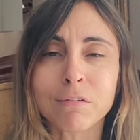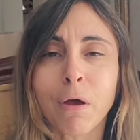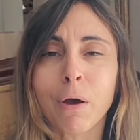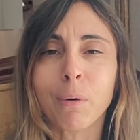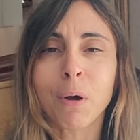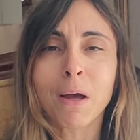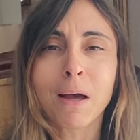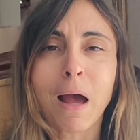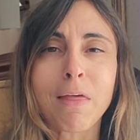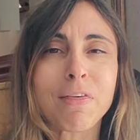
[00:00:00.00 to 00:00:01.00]
So
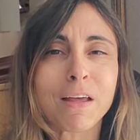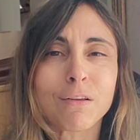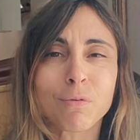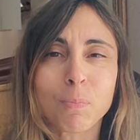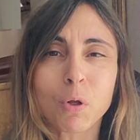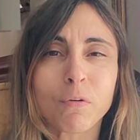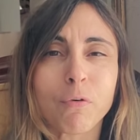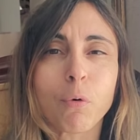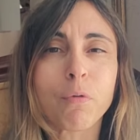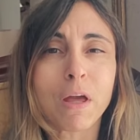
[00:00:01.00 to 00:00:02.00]
I think it's
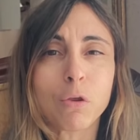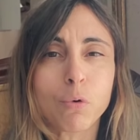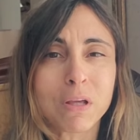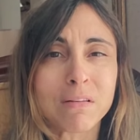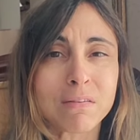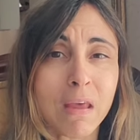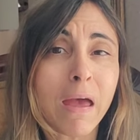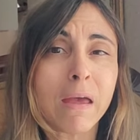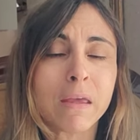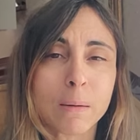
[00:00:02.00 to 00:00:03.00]
beautiful that you can
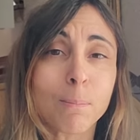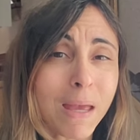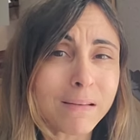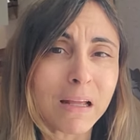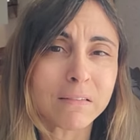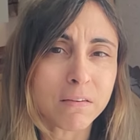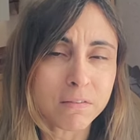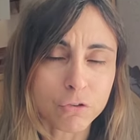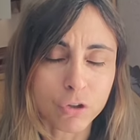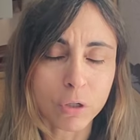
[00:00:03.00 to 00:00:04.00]
say and make that
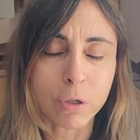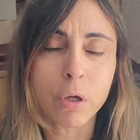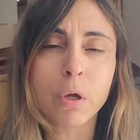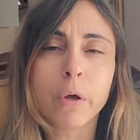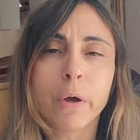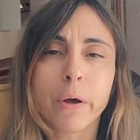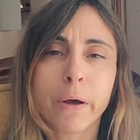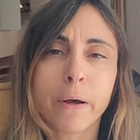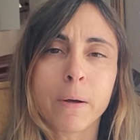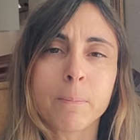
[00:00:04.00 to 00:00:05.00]
decision
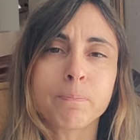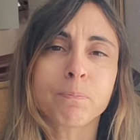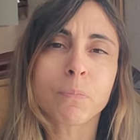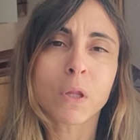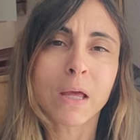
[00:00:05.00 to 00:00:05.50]
um,